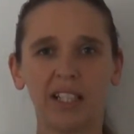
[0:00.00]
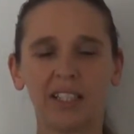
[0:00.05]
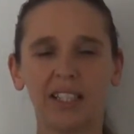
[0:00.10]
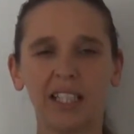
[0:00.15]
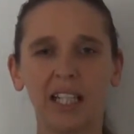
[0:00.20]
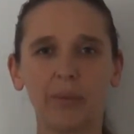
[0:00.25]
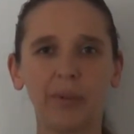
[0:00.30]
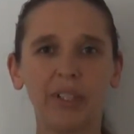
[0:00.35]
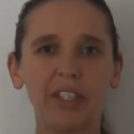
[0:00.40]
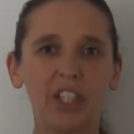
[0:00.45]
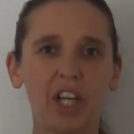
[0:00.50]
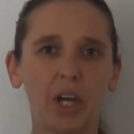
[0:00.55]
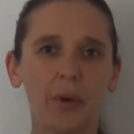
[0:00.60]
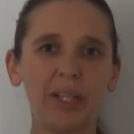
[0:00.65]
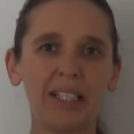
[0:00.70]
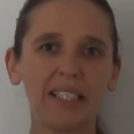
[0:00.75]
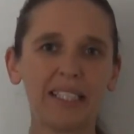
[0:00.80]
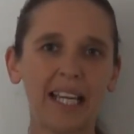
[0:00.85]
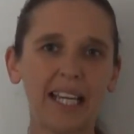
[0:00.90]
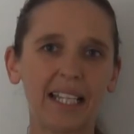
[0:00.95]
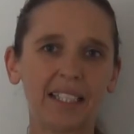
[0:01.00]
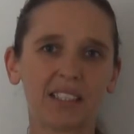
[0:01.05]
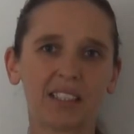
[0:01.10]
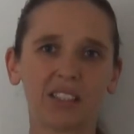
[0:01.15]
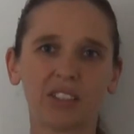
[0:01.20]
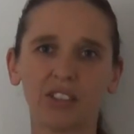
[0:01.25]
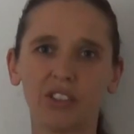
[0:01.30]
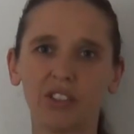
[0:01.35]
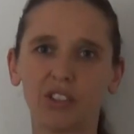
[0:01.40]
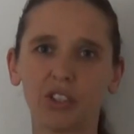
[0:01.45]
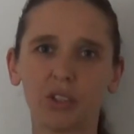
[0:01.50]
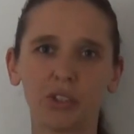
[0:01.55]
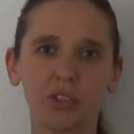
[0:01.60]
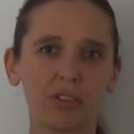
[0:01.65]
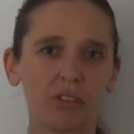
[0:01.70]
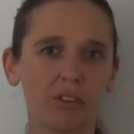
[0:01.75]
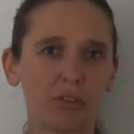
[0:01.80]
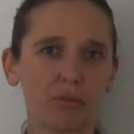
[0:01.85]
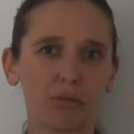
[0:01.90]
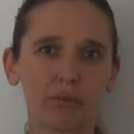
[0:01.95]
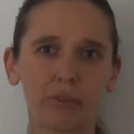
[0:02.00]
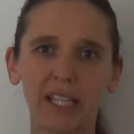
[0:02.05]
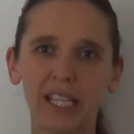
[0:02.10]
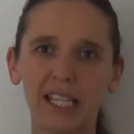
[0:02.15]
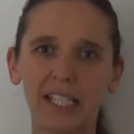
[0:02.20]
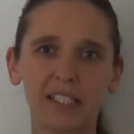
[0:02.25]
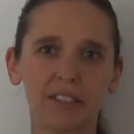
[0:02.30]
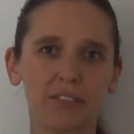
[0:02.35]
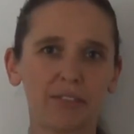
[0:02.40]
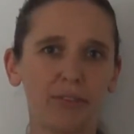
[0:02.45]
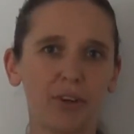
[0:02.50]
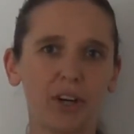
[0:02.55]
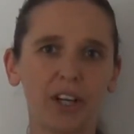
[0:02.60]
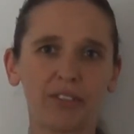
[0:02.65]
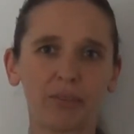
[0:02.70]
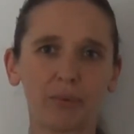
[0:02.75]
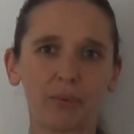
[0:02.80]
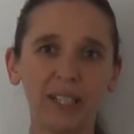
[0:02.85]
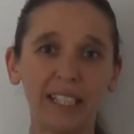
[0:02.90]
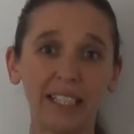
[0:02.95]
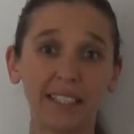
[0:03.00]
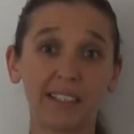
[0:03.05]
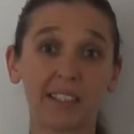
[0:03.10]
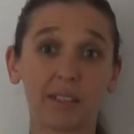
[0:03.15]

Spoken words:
Now, we know it takes a good 3 to 5 weeks